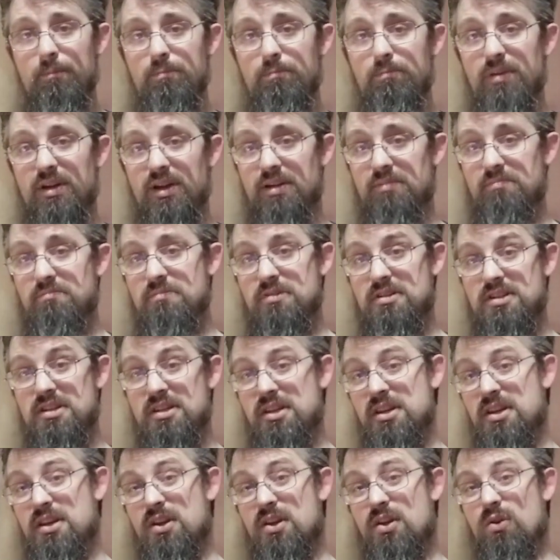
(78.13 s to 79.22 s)
But
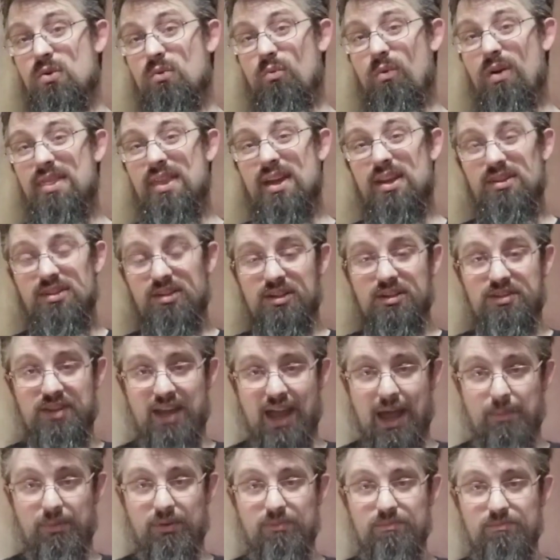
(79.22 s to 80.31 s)
when that does
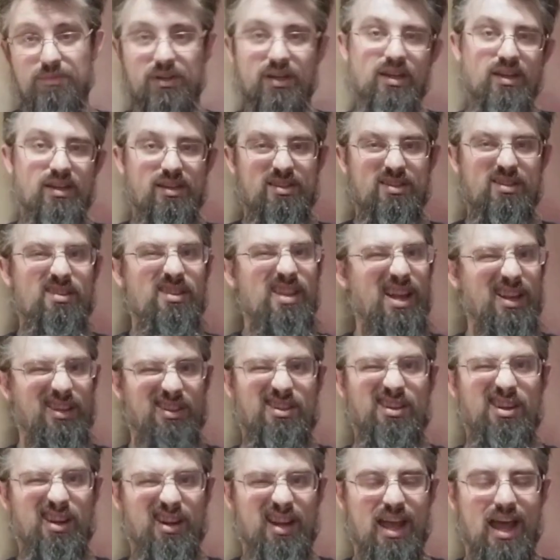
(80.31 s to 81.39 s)
happen, because that's
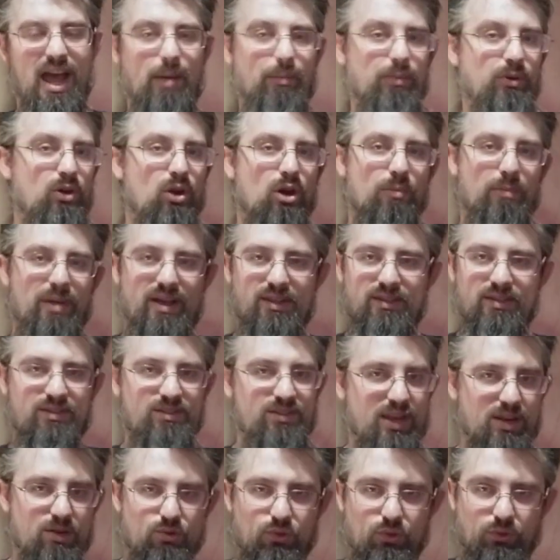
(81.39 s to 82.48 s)
going to happen, combat's a
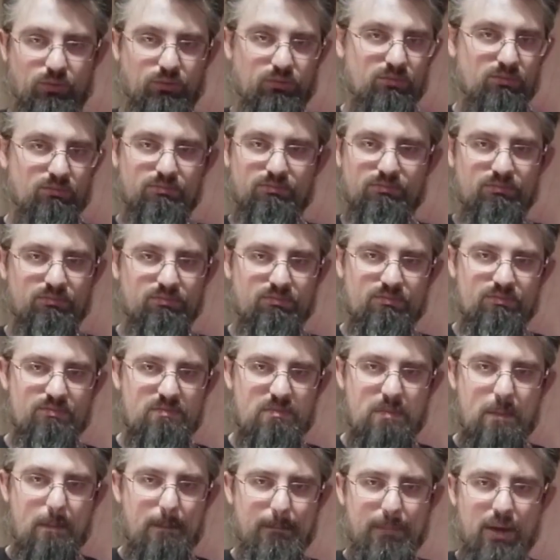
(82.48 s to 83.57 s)
central
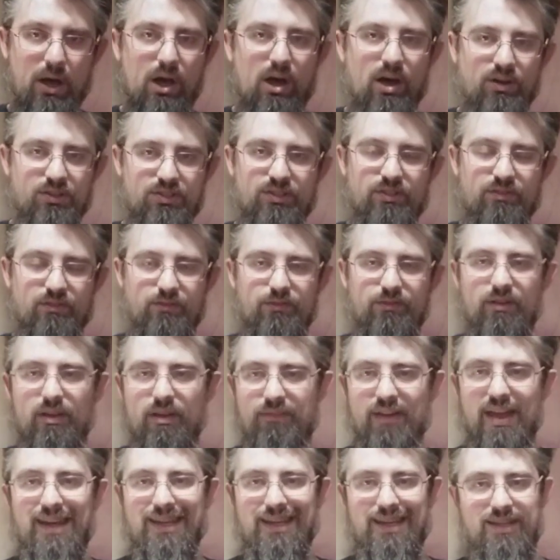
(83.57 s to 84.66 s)
part of
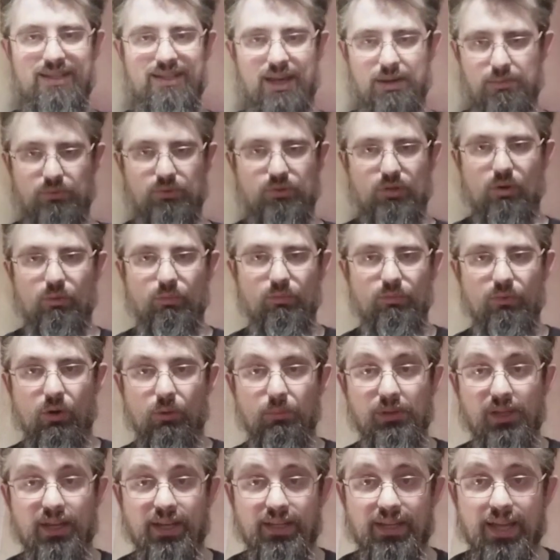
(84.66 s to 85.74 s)
any tabletop
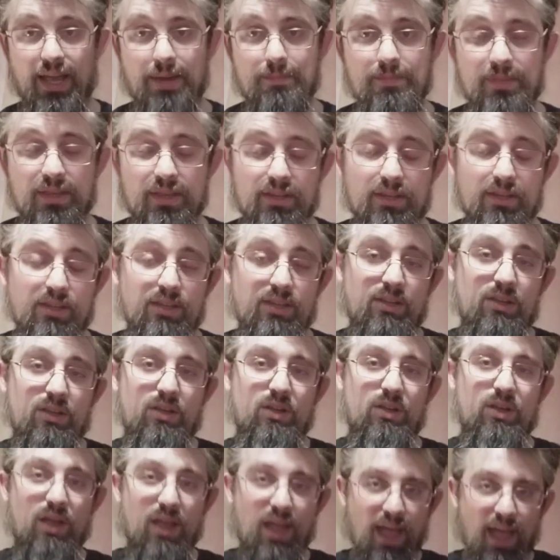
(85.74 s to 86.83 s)
role-playing game,
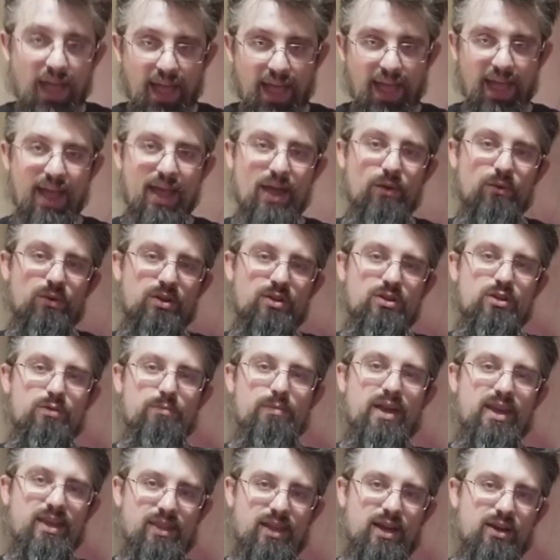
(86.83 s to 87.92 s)
how can you
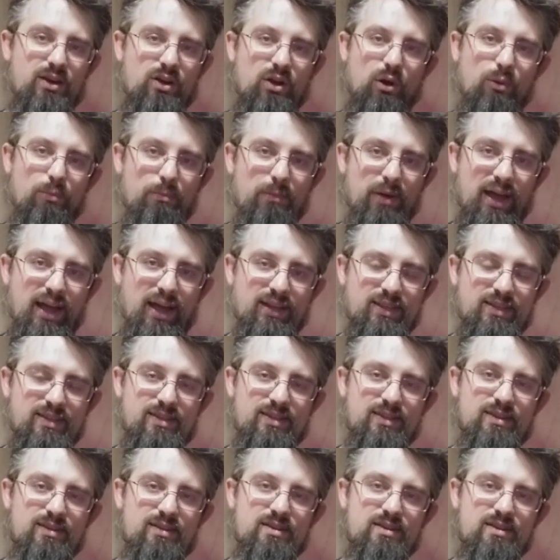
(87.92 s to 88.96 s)
make that combat